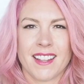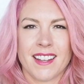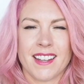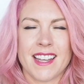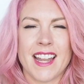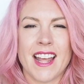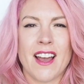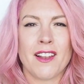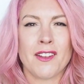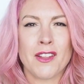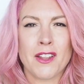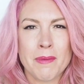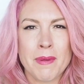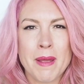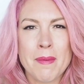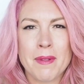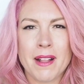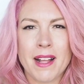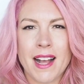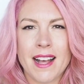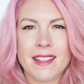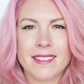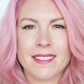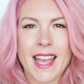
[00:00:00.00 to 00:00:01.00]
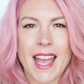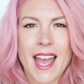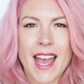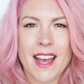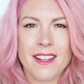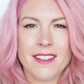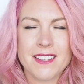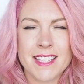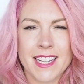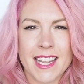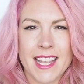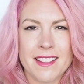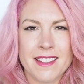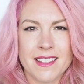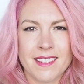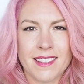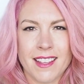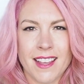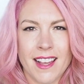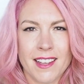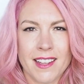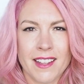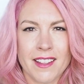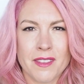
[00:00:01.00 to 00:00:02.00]
Now, a lot of people ask how to get this
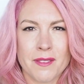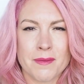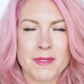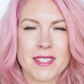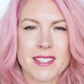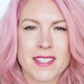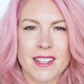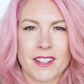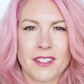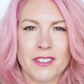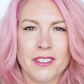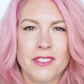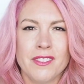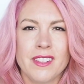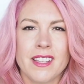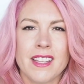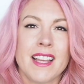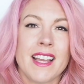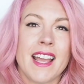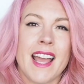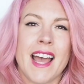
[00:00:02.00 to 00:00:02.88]
colour themselves